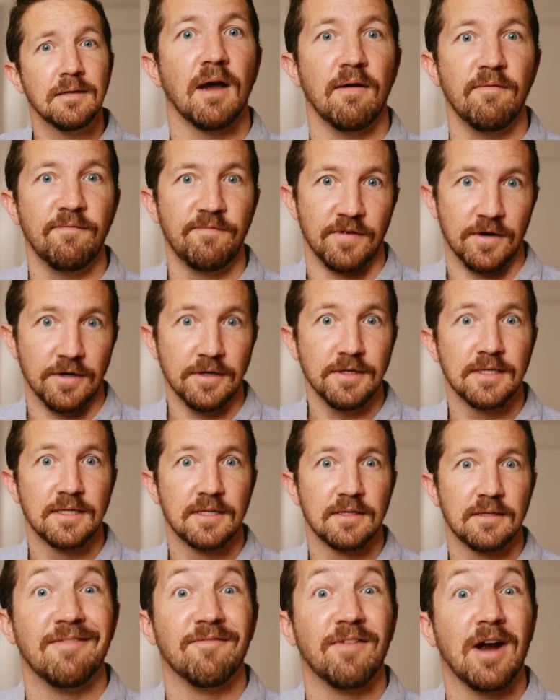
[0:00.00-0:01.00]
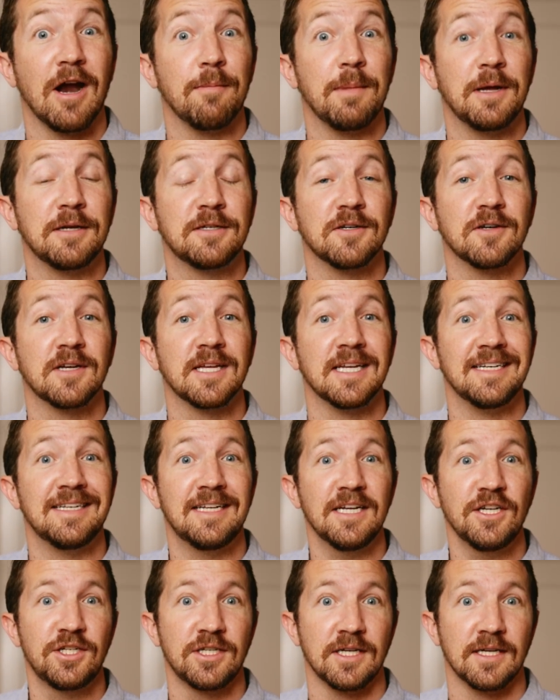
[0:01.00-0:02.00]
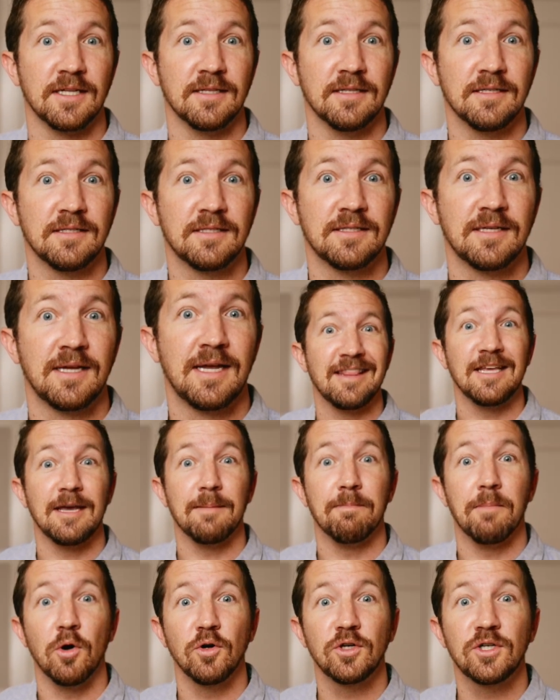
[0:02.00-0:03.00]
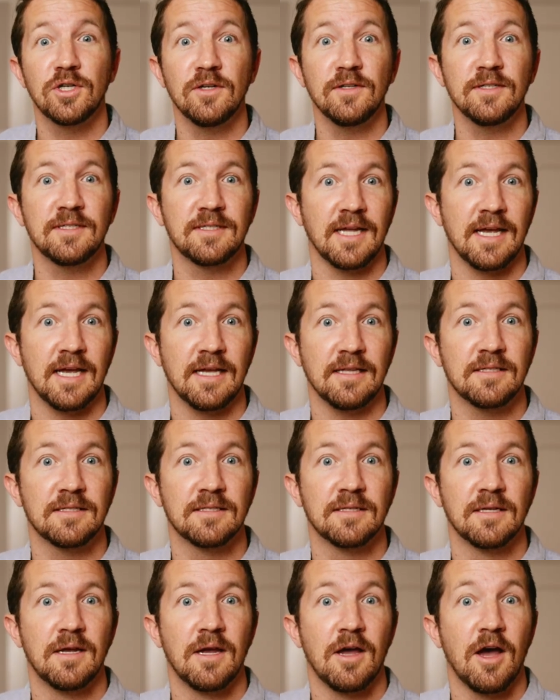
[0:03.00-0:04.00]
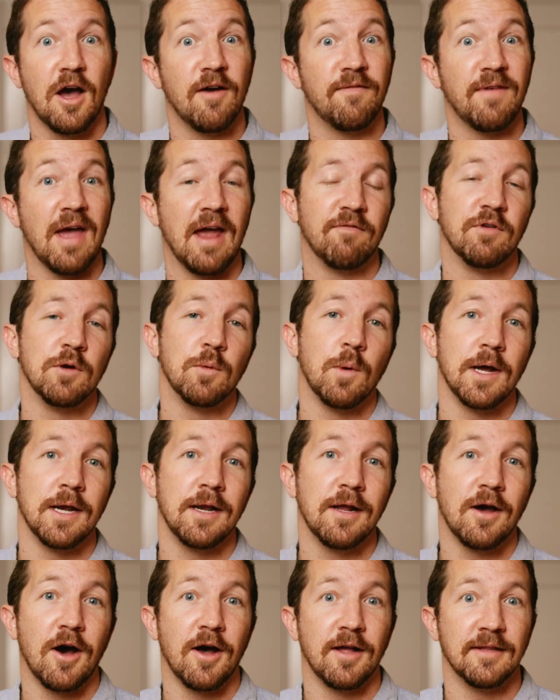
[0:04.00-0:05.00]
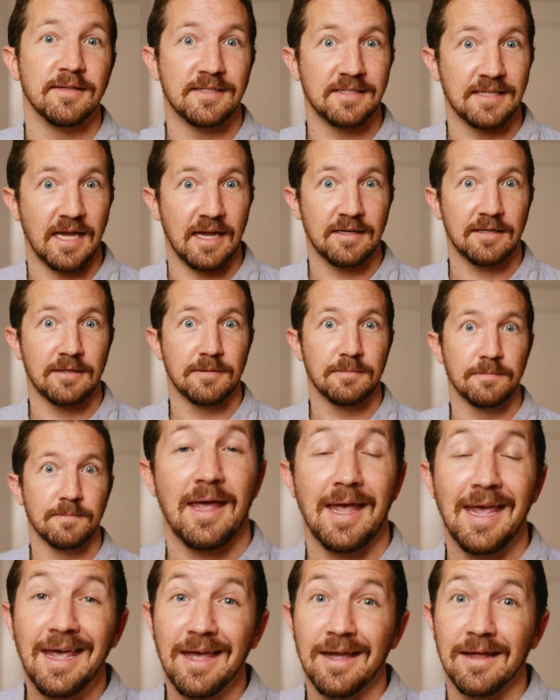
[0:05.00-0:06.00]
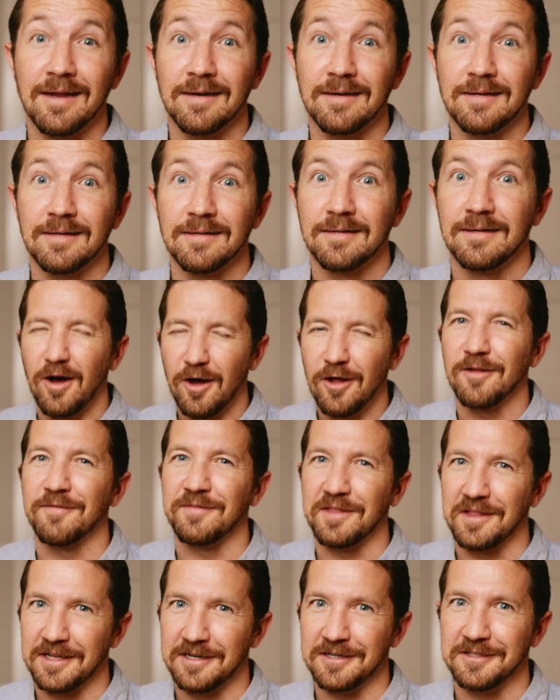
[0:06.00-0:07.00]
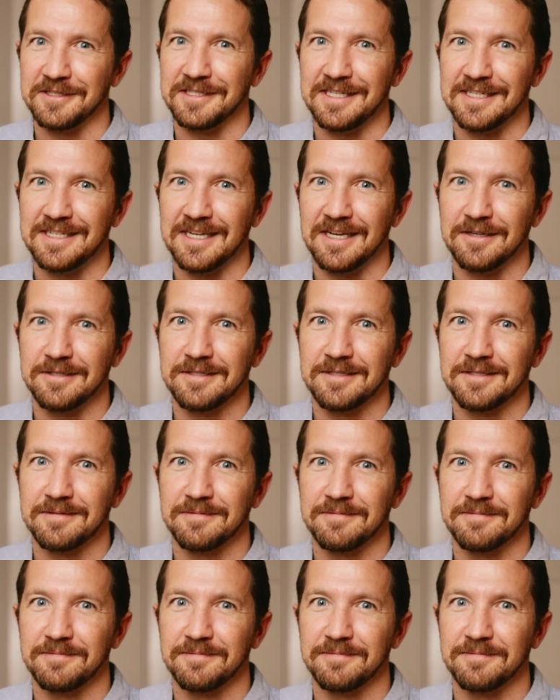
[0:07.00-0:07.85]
comfort, environmental conditions, and the emotional states of everyone on set. And all of the little details.